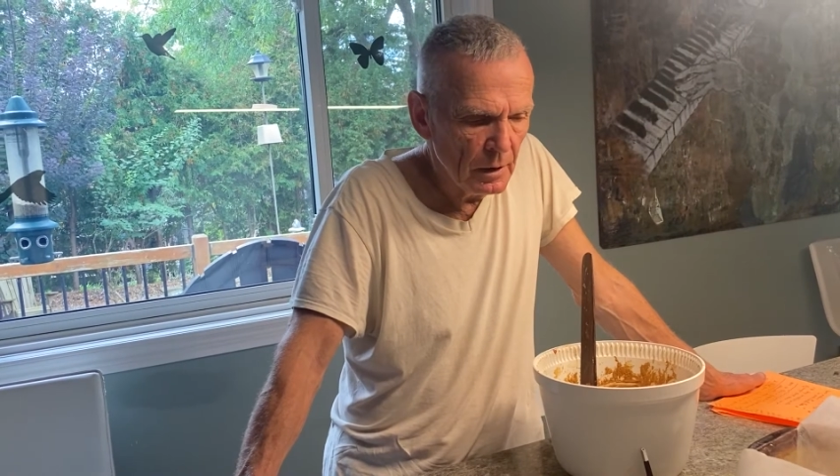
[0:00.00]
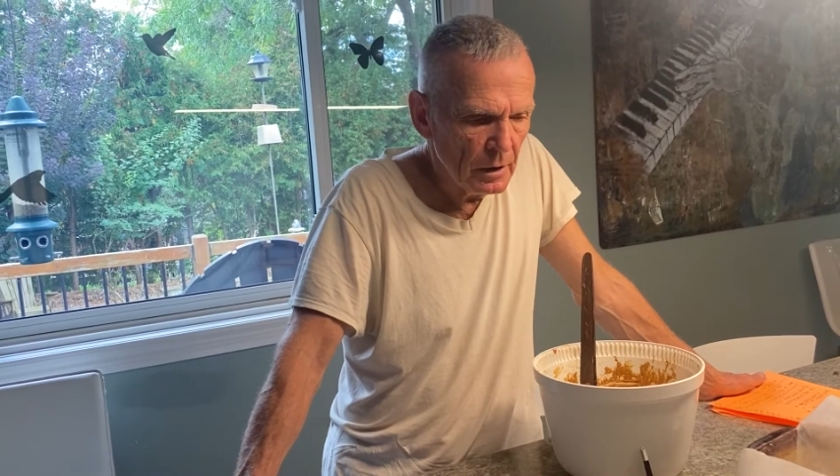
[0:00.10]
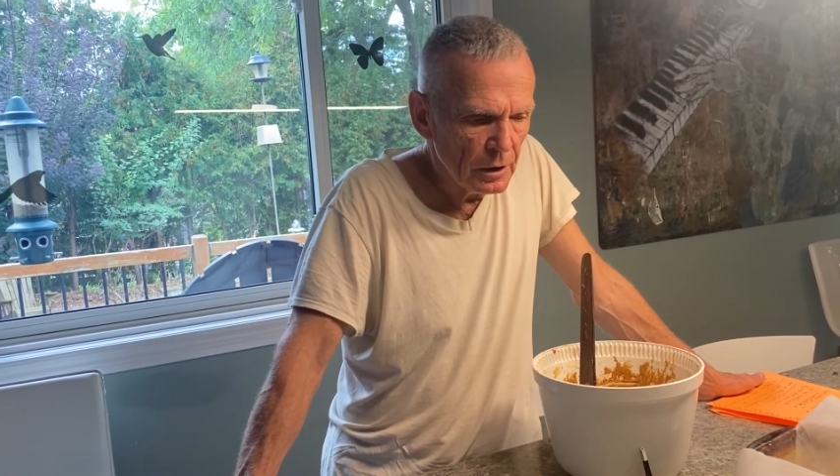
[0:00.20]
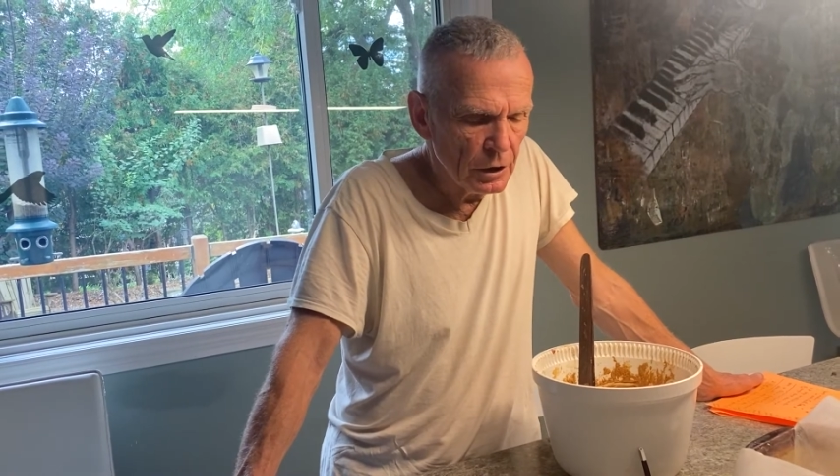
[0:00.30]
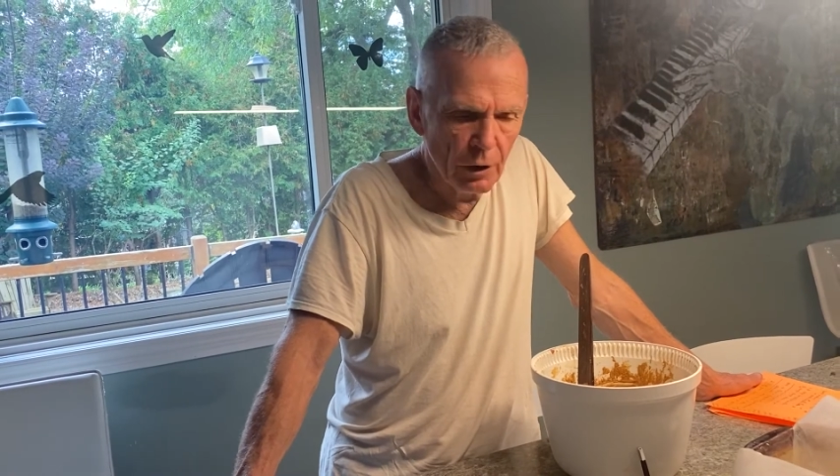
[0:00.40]

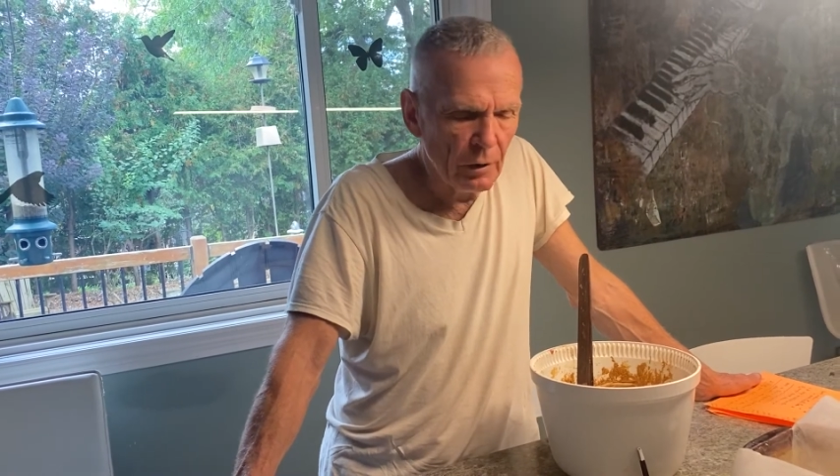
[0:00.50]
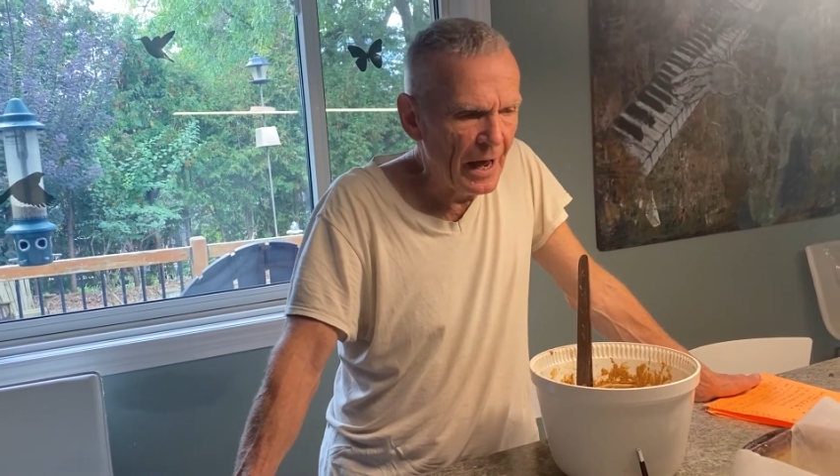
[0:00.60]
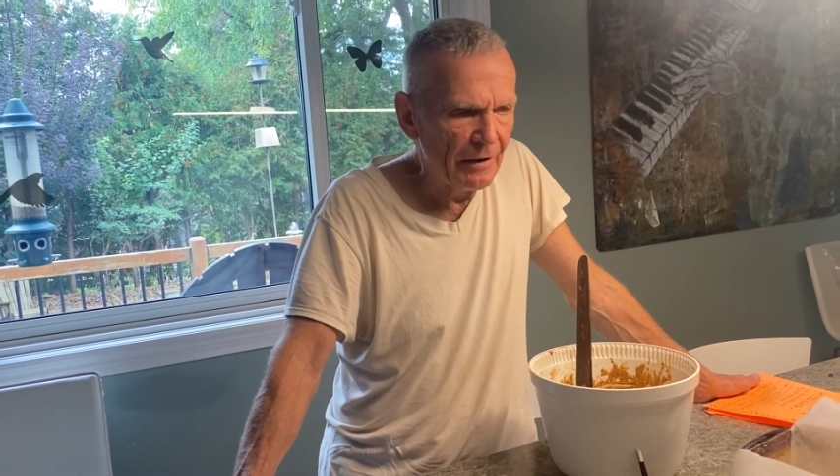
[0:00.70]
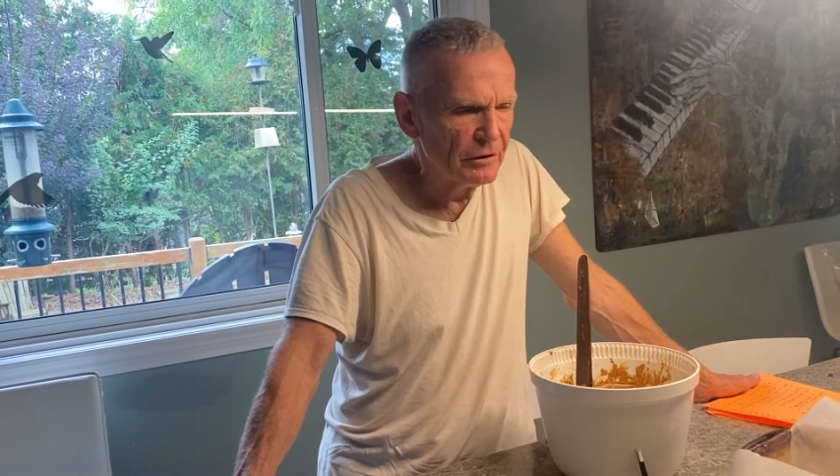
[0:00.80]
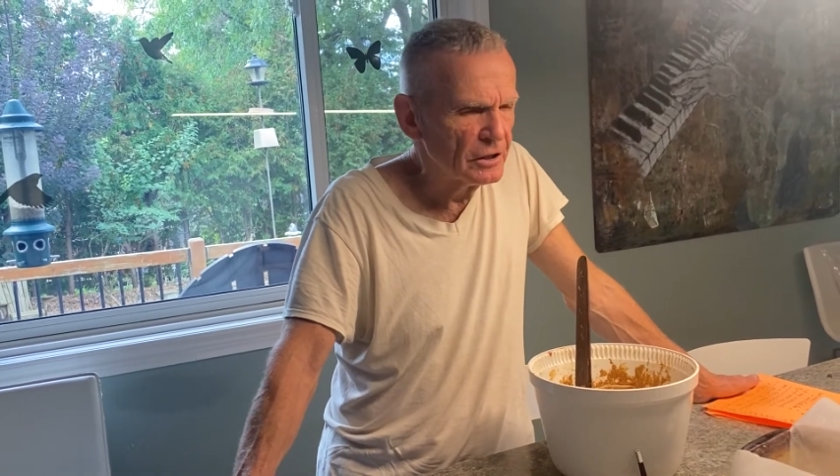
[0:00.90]
You don't
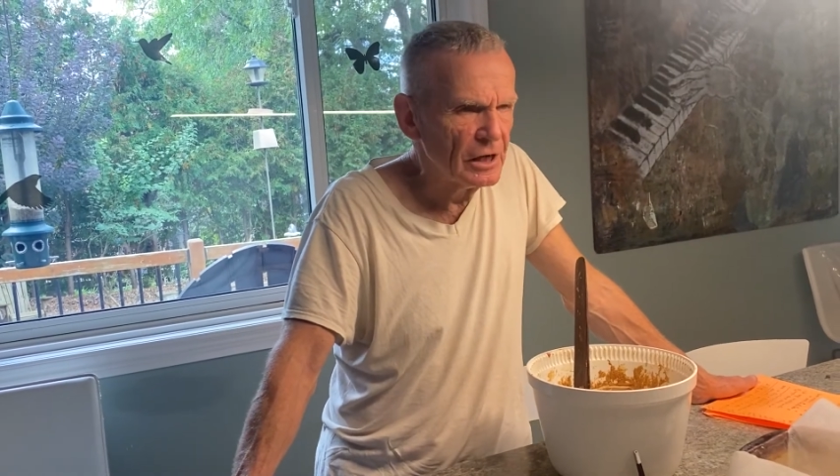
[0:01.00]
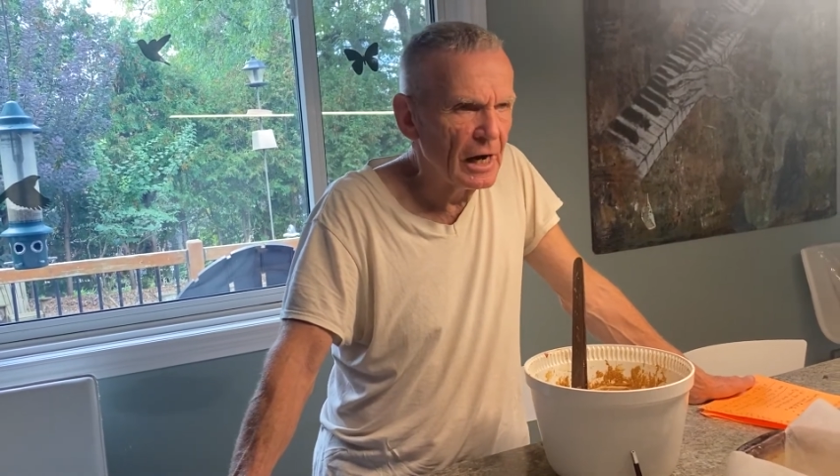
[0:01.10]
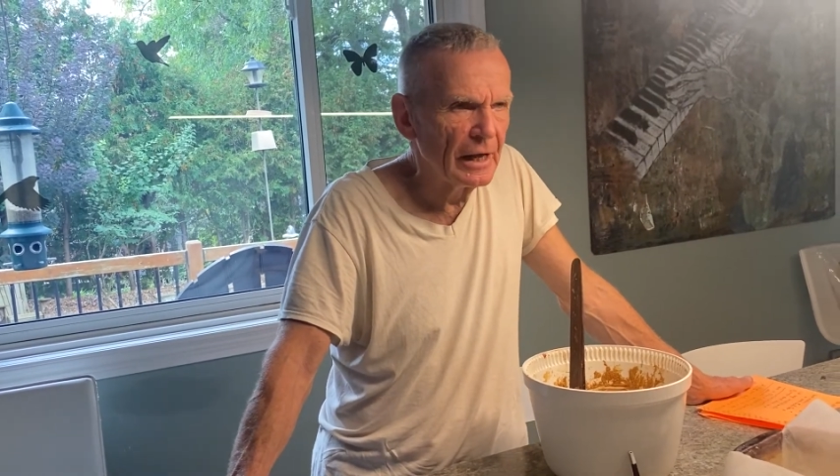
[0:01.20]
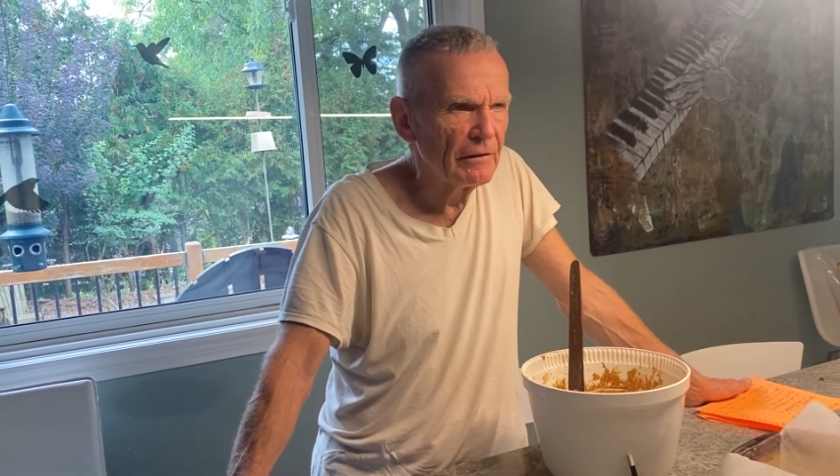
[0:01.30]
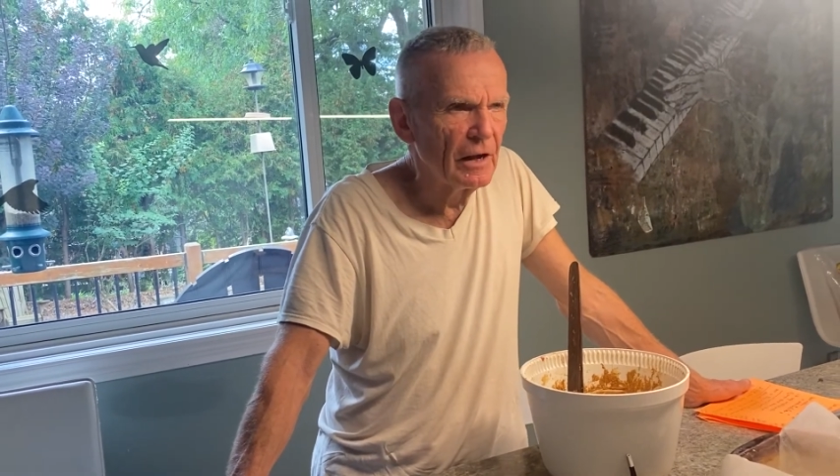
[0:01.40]
have to, it's
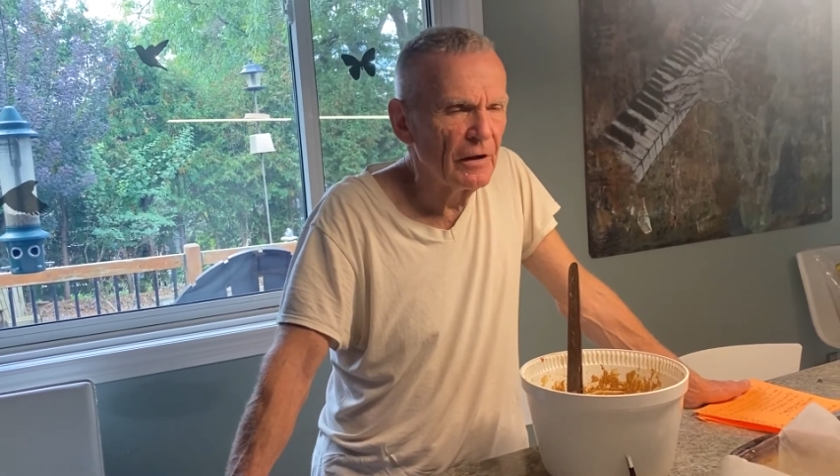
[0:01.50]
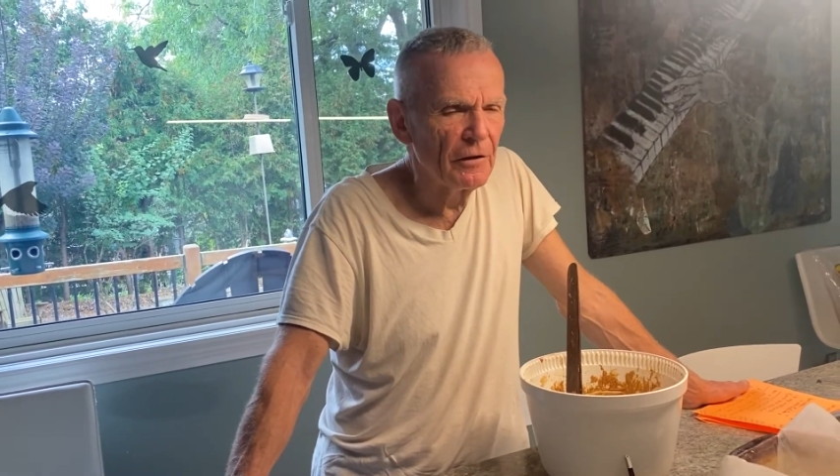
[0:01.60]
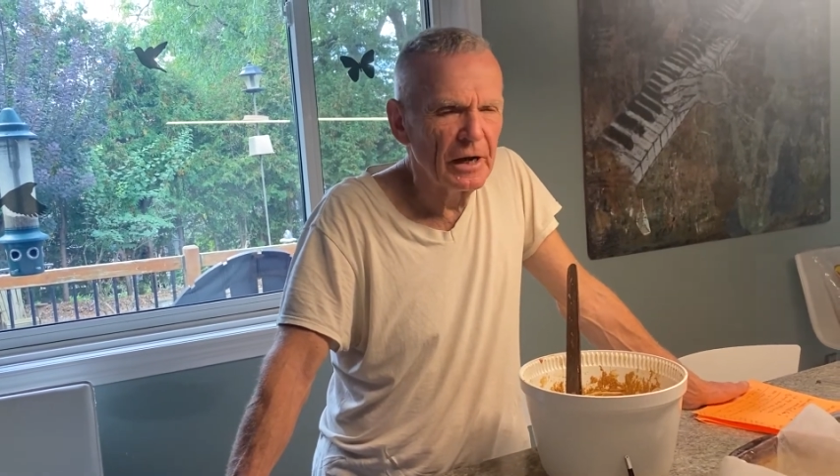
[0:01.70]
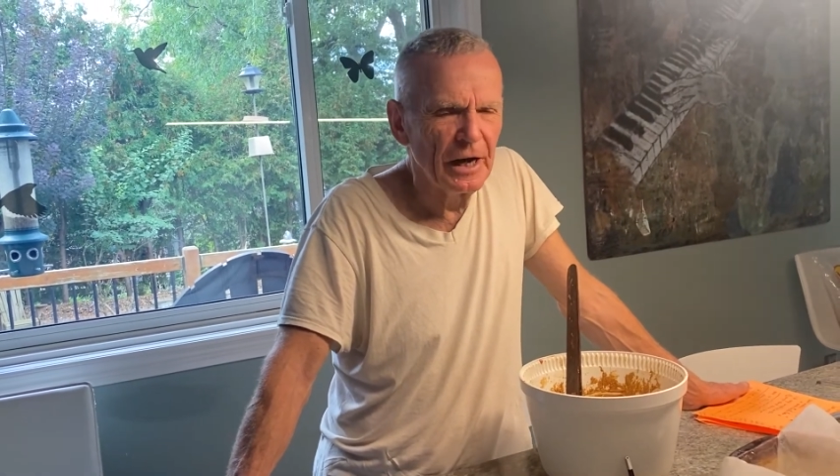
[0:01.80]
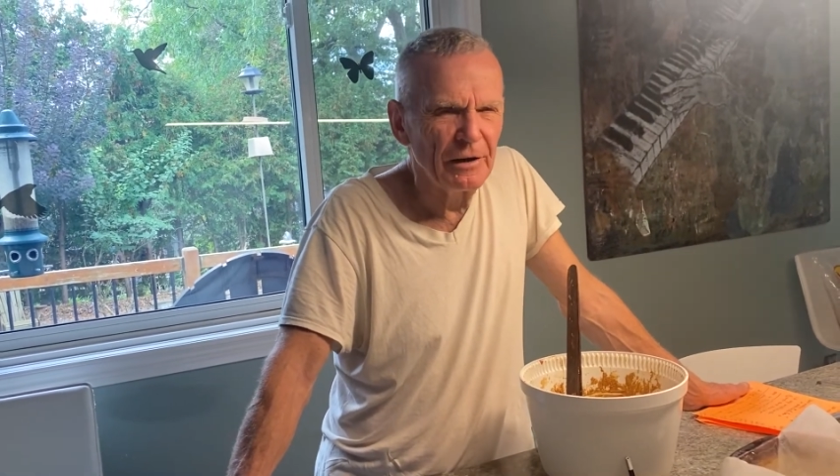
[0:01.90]
not like the
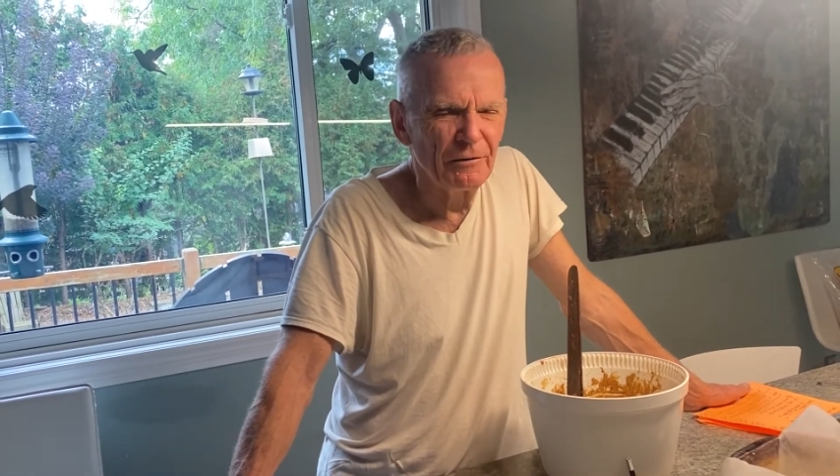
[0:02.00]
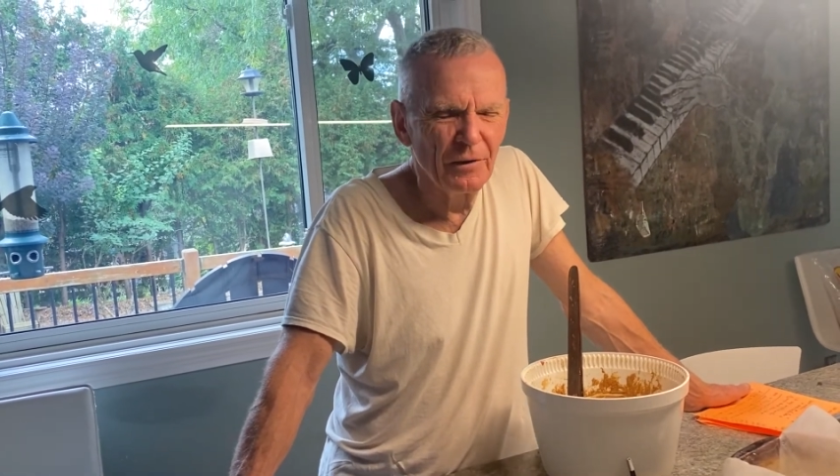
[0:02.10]
other kind